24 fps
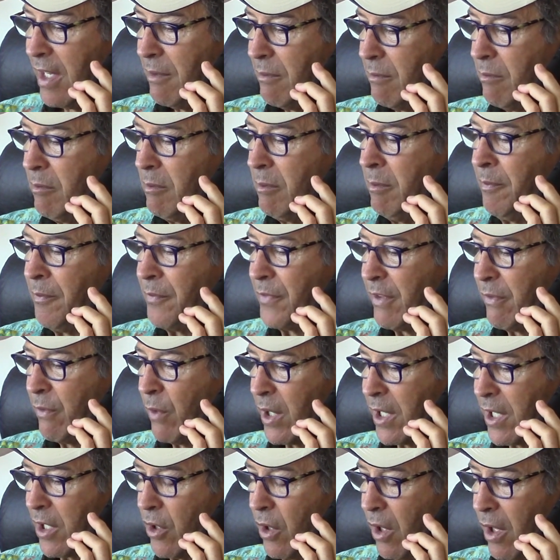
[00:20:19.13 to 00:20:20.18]
If you
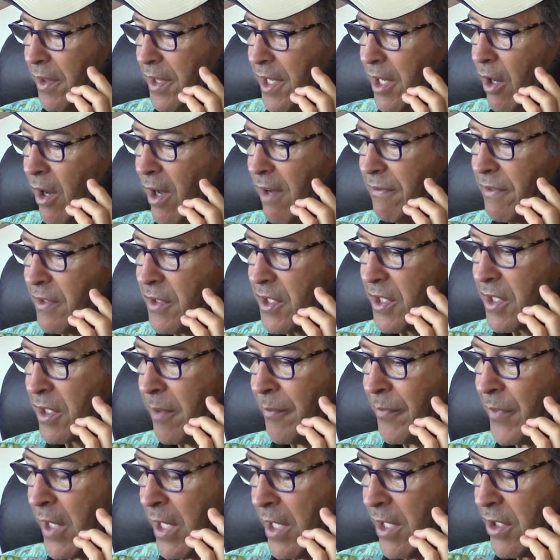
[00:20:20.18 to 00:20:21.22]
want to call the
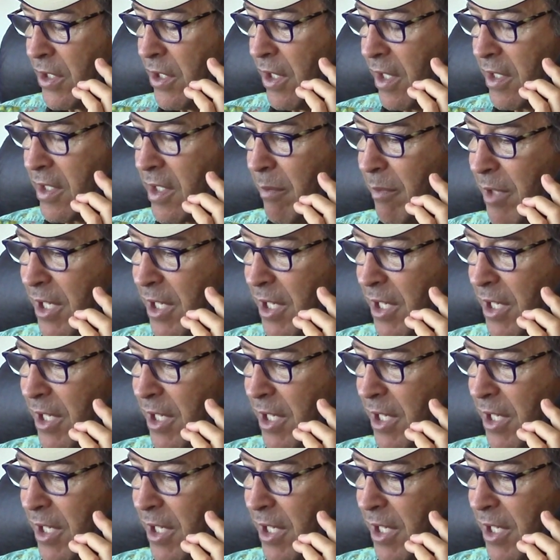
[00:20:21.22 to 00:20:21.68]
office, talk to